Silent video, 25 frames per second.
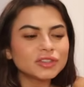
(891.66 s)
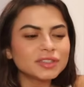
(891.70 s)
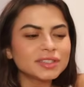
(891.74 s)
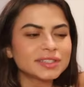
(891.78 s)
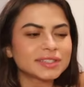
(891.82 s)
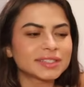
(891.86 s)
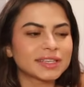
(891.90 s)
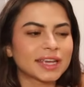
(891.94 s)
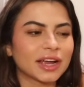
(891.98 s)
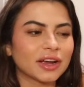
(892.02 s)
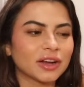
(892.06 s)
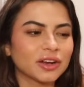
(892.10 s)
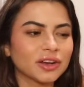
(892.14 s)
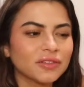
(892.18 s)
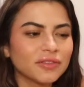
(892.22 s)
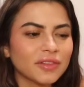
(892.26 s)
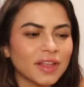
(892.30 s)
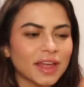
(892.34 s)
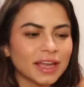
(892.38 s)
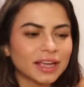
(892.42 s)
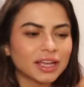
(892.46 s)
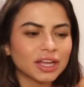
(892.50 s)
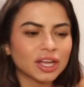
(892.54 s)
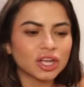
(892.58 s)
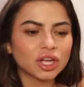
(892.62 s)
just scared of
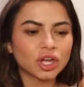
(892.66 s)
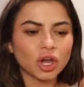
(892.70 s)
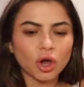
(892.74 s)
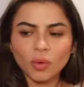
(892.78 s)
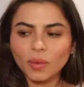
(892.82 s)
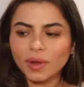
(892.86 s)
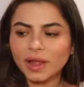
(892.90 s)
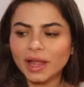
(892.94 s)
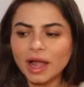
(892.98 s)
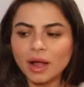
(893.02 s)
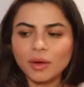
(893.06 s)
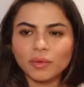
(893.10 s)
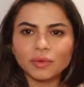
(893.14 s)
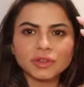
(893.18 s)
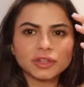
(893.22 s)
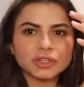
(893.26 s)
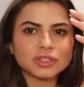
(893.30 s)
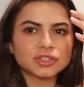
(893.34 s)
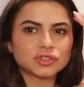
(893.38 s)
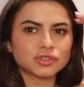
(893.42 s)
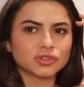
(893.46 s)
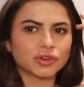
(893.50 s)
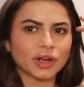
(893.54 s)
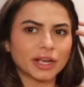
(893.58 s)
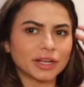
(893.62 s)
like going out with a
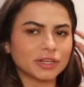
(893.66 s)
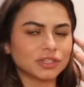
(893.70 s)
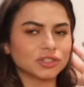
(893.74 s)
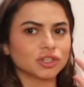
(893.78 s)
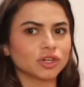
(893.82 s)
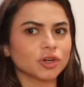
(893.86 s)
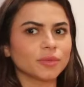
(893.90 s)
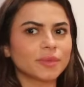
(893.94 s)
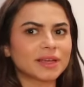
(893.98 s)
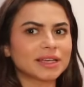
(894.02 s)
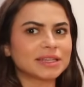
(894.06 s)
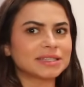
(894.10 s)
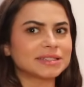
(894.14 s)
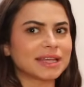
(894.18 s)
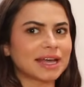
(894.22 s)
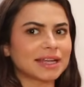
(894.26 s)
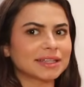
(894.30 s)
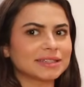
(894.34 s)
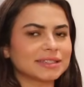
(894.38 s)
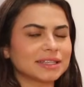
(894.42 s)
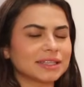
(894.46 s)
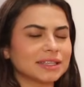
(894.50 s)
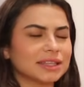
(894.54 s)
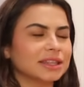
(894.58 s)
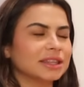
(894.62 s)
stranger, because
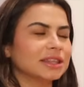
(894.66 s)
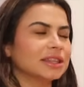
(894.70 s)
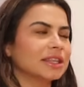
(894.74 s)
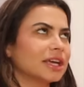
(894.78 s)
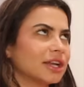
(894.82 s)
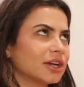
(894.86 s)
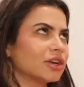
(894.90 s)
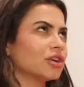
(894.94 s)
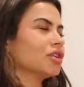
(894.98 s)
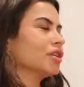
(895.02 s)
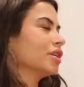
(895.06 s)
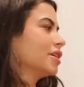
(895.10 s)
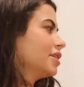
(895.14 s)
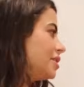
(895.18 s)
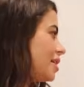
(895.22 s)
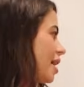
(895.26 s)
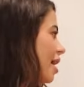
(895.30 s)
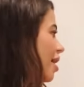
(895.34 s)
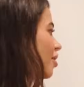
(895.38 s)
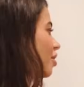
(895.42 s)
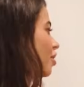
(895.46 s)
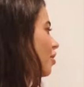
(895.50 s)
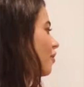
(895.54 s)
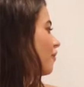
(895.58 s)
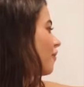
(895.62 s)
that's literally
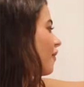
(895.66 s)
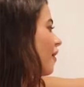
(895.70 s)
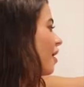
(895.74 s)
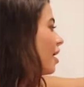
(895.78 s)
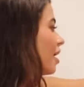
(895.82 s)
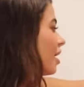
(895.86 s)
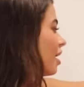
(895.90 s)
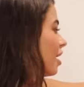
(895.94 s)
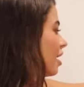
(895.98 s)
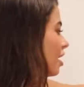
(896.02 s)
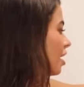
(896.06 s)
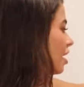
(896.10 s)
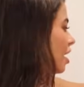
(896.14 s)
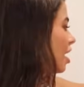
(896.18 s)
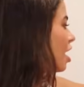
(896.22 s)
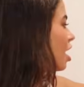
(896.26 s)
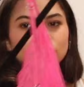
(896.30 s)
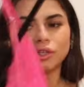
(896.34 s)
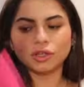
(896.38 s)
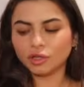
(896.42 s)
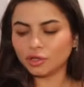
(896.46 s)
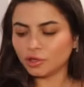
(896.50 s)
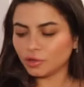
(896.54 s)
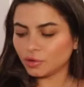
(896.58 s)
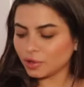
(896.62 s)
terrifying,
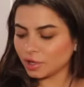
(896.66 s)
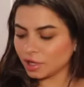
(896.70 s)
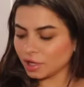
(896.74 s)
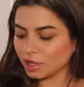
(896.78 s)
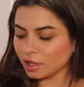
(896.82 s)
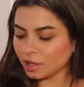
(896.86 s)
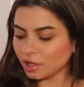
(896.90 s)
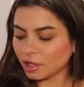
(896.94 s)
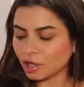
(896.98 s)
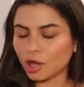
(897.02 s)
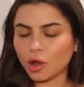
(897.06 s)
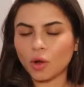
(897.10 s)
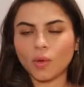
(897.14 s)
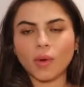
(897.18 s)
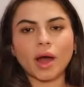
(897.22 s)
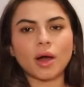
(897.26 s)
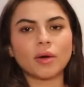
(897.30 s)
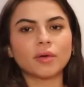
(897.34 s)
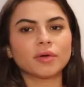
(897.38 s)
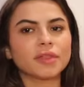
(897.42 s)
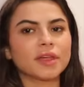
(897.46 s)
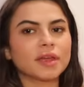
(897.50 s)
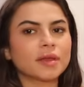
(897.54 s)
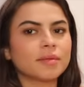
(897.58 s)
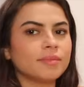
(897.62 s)
you could go out
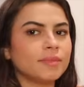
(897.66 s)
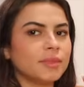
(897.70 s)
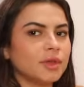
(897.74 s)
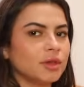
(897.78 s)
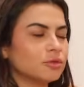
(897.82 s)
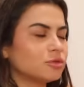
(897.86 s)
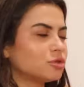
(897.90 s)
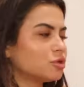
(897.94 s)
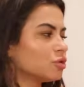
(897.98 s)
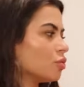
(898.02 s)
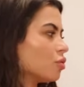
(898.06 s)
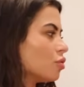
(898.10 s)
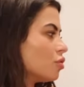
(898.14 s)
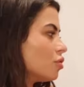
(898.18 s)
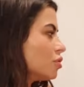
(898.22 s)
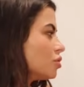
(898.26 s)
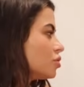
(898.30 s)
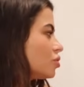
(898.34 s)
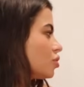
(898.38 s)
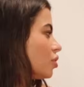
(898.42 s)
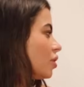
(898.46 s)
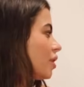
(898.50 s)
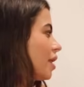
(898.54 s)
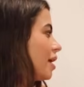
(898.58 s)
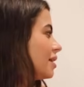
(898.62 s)
with like
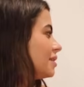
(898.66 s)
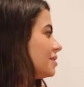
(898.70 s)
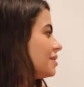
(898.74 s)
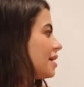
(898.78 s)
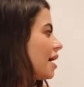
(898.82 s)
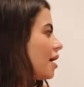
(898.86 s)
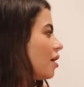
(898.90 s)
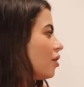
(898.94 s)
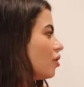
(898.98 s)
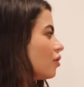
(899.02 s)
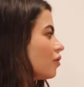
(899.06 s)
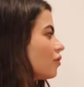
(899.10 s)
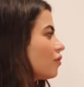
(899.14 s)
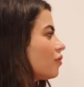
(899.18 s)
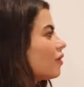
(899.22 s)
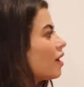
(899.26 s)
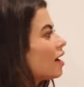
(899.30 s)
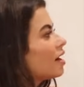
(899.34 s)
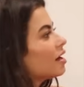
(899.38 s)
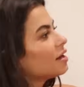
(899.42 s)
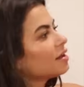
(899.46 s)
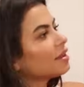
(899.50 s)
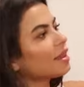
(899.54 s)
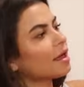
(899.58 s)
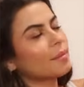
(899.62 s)
mutuals or like tell a
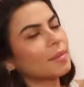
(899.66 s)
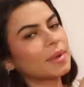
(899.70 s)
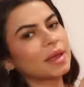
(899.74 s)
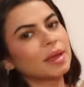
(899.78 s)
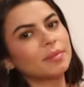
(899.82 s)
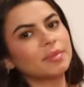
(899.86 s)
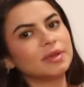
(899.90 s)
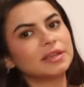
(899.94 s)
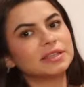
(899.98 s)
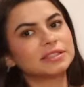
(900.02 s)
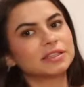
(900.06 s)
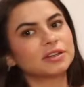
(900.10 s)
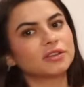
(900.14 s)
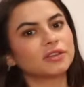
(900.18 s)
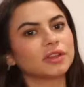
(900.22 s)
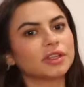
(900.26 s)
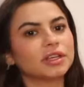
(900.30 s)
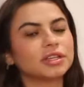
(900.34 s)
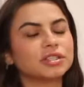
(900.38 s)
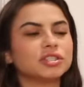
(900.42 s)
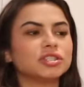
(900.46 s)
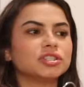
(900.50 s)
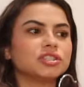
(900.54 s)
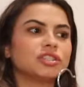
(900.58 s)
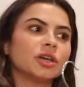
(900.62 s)
friend that maybe is in a
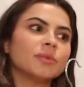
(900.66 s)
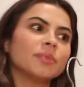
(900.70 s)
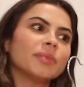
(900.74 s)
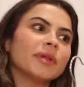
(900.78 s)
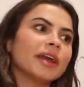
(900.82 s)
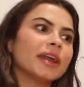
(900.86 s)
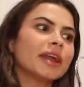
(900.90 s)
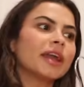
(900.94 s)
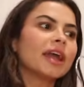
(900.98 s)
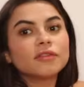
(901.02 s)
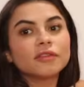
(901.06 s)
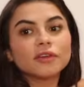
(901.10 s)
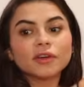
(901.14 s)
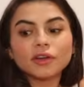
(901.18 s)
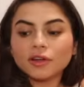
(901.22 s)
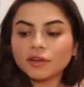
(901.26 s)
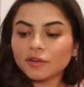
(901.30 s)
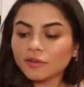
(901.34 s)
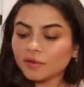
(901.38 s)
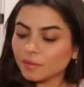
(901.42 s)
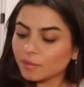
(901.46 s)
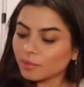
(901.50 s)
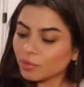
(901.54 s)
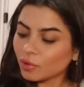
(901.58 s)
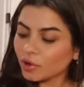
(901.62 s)
relationship. Like if your
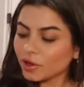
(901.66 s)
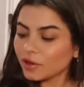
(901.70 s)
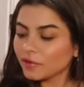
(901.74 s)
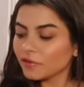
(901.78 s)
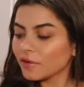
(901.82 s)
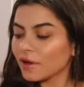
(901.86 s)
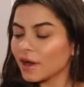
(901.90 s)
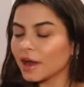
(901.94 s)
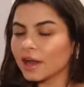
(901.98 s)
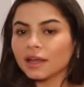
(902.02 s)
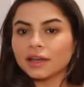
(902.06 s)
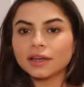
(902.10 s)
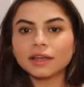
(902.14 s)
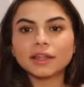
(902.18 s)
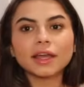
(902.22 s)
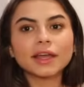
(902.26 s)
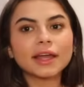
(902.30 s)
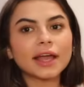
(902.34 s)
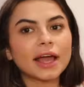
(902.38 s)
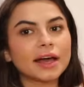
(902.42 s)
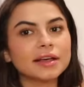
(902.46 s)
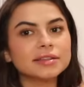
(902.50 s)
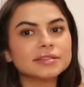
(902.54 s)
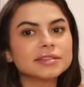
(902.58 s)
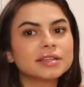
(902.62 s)
boyfriend like
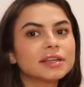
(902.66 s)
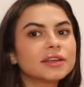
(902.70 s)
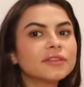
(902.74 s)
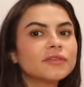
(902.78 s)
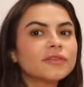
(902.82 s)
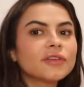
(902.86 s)
has any